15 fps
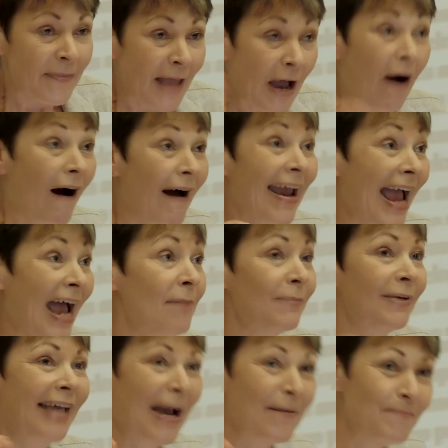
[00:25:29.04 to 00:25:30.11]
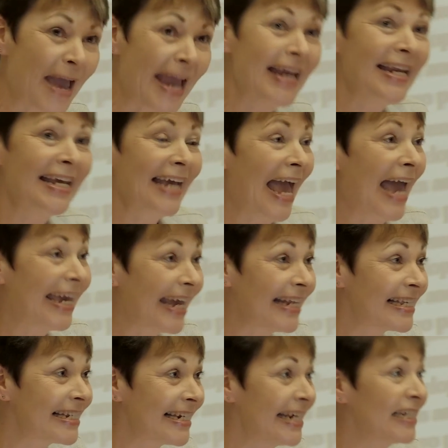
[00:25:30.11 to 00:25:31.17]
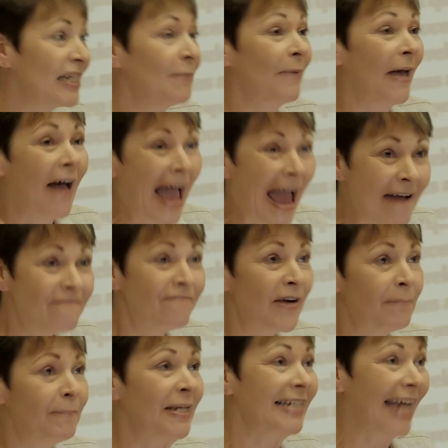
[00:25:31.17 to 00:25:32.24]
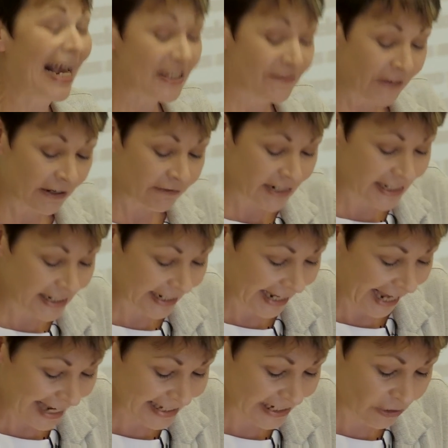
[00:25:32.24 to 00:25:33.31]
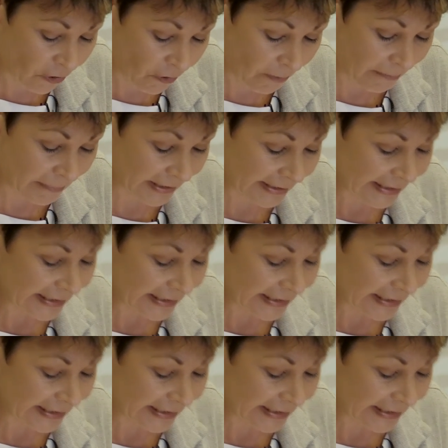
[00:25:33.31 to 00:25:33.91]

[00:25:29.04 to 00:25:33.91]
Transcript: Now, I am campaigning against TTIP every bit as vigorously as Tom.